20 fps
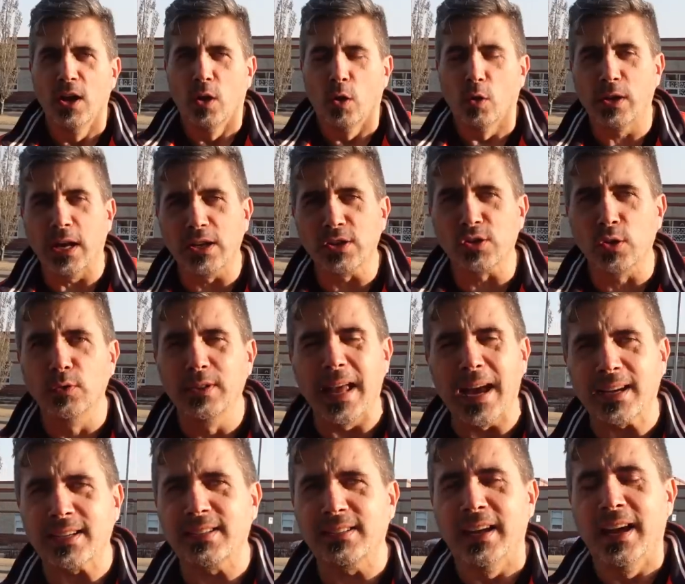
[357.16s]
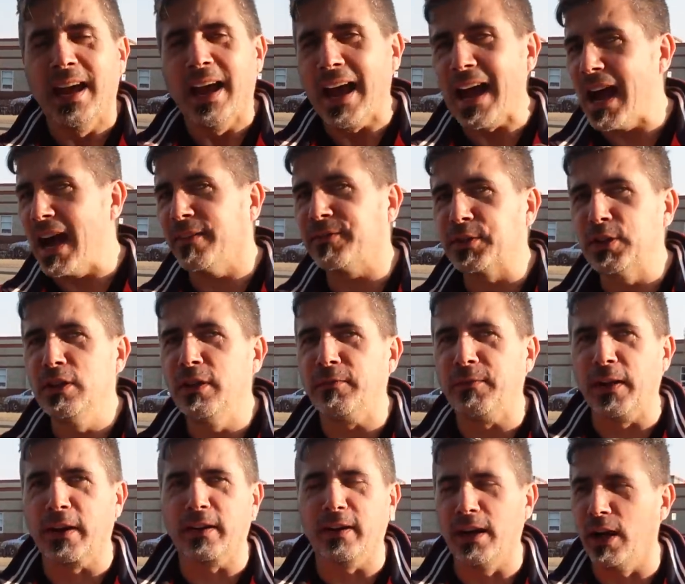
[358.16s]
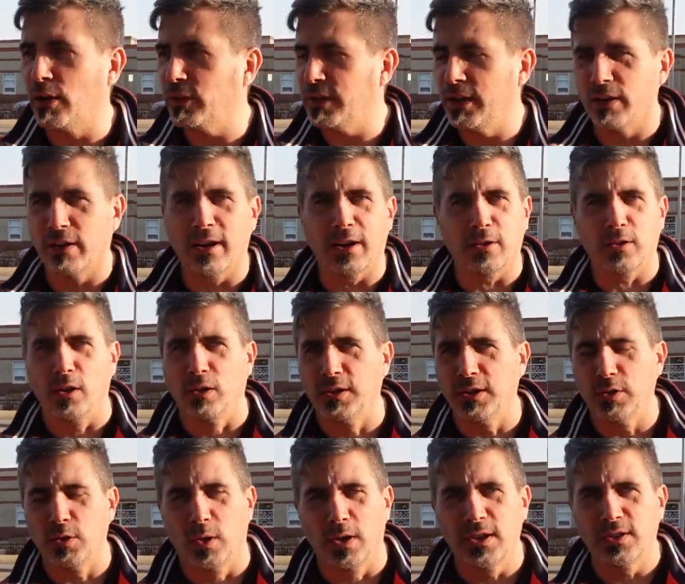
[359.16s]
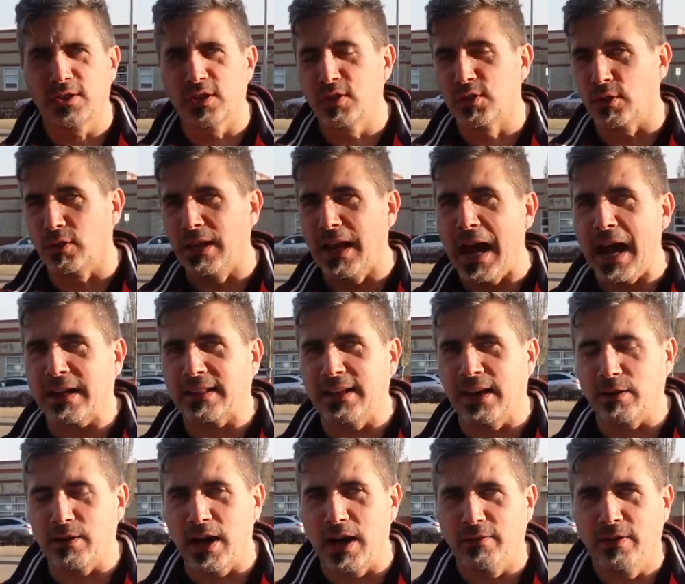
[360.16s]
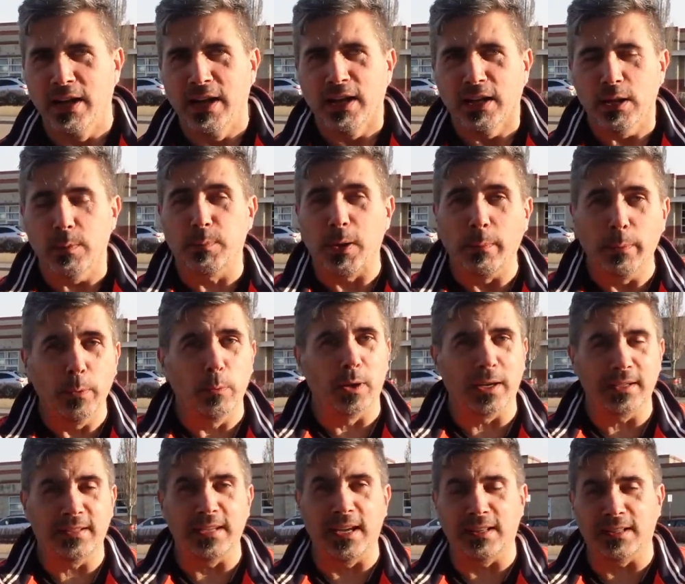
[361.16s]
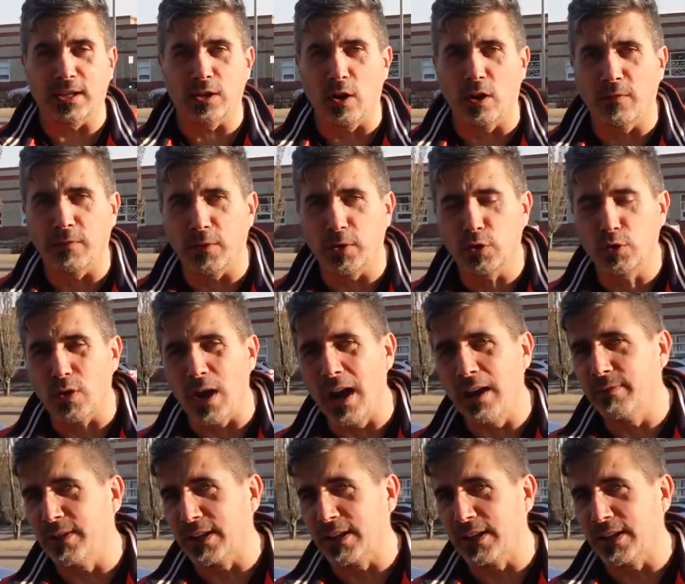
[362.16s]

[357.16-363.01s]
Okay, so next, after you figure it out and you're hearing all the noises or lack thereof, you probably want to take the car for a drive.